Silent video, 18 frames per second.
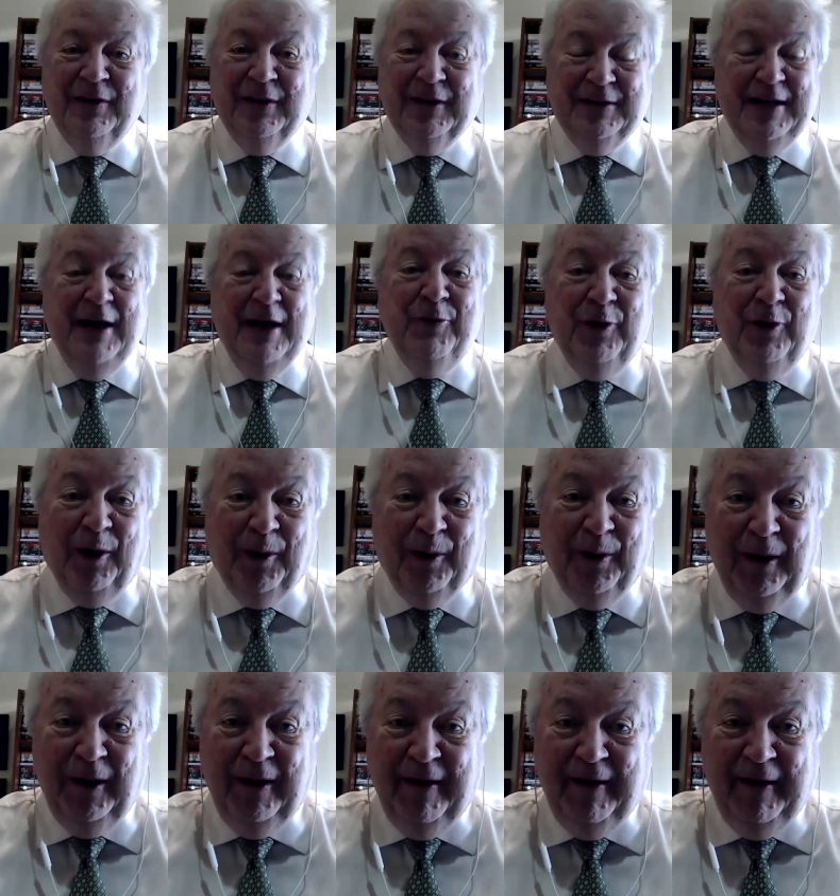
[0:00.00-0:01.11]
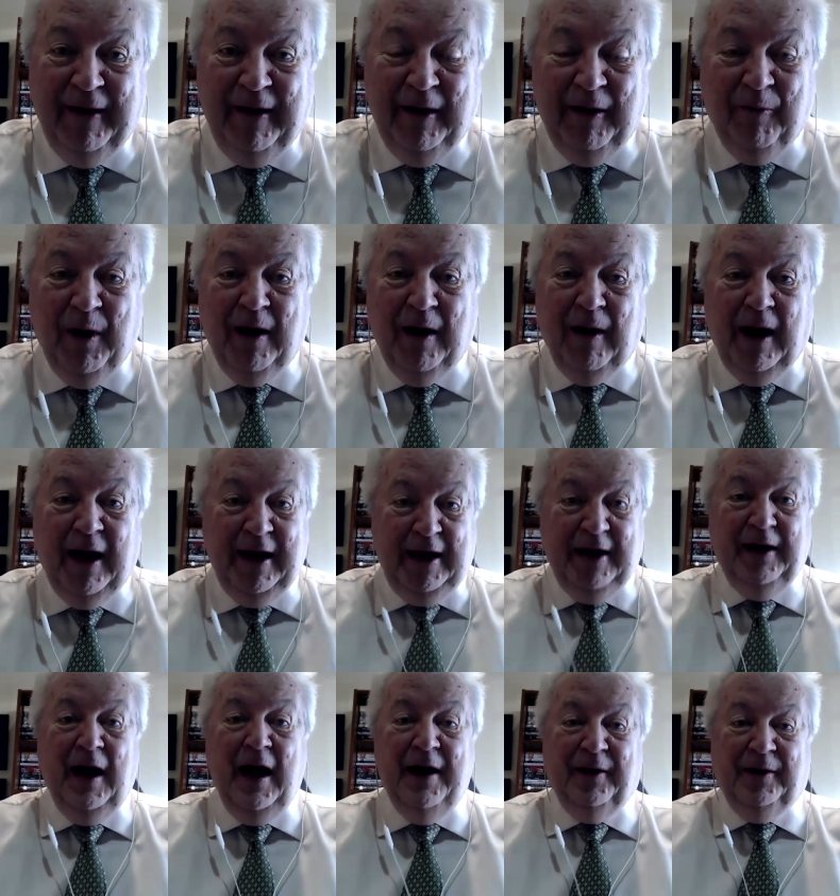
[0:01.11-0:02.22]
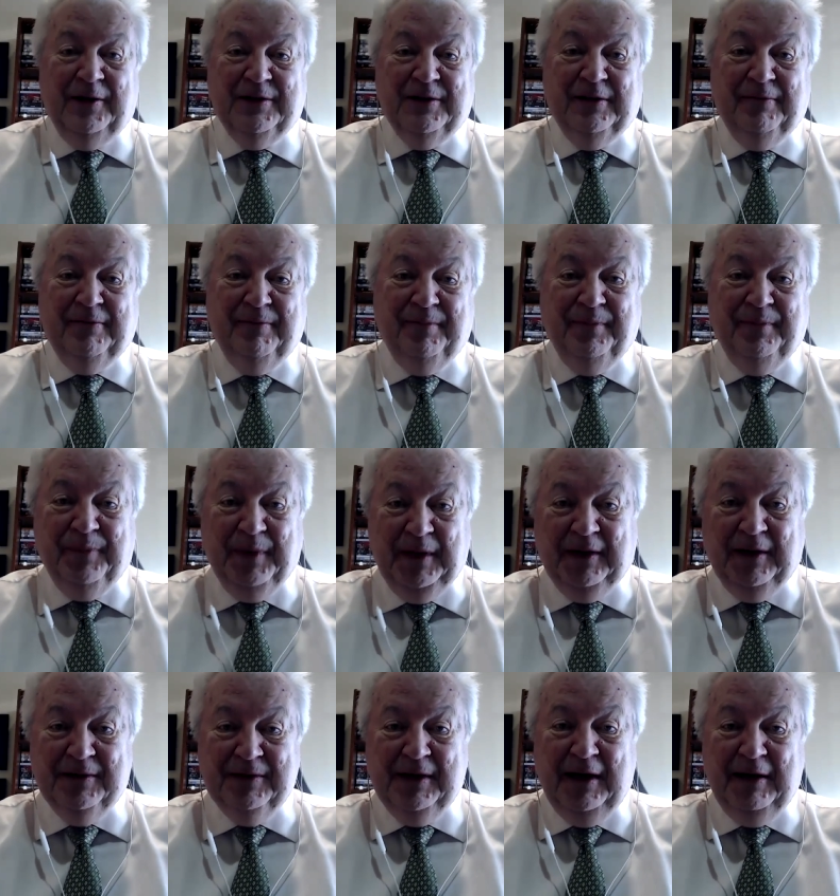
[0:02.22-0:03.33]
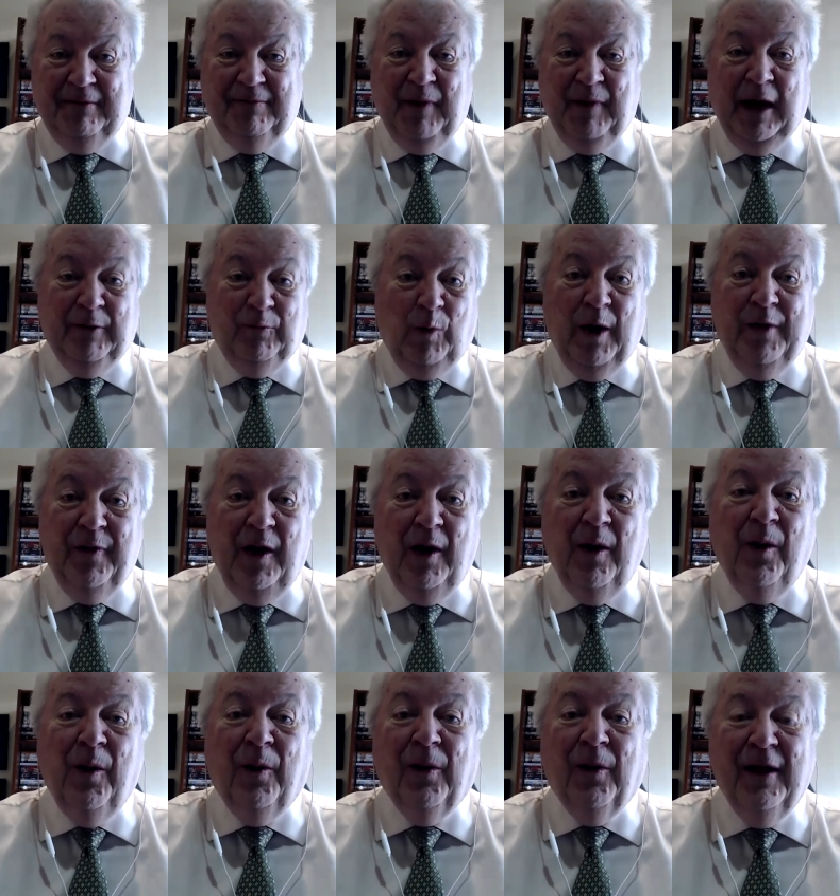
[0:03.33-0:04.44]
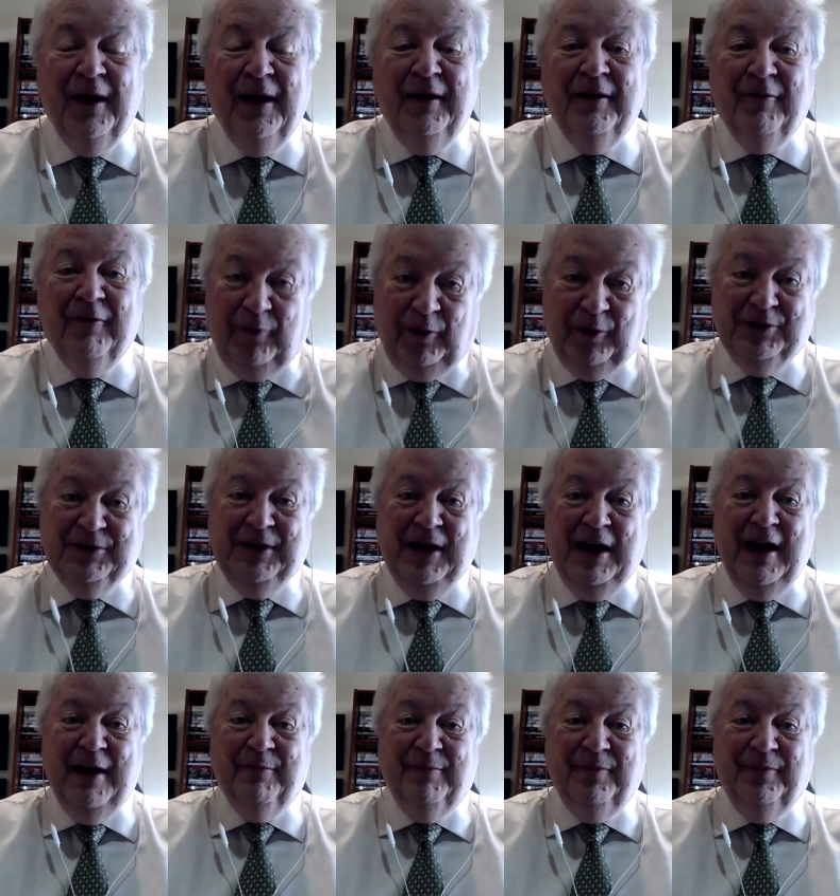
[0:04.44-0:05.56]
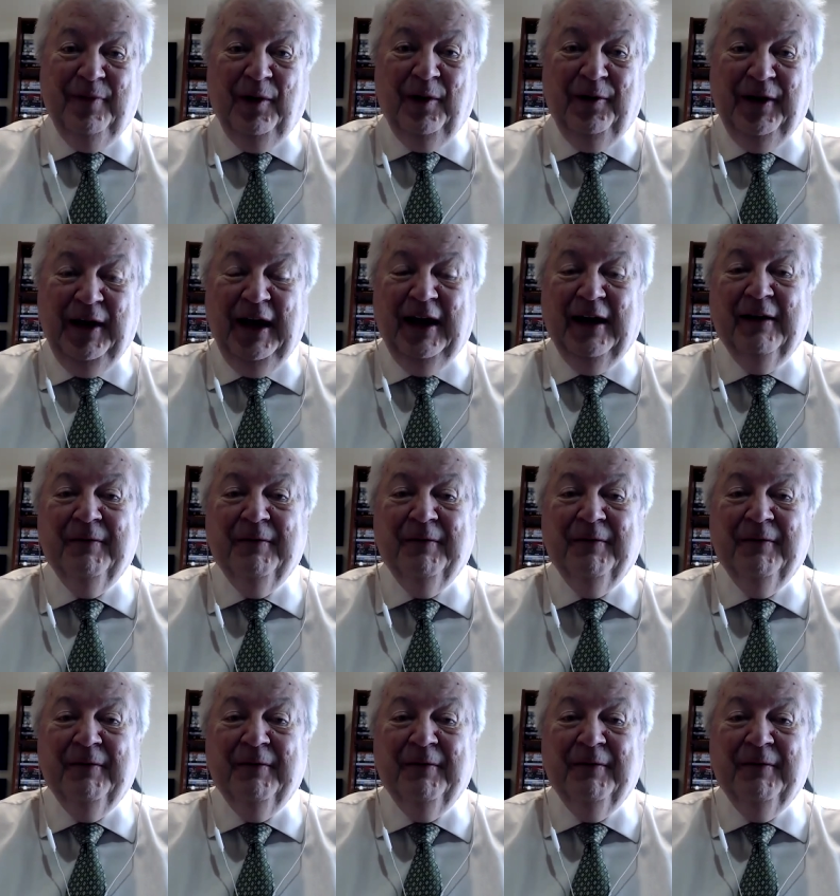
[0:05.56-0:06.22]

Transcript: the 10th hole, where I had honors because I'd won the hole. First time all day.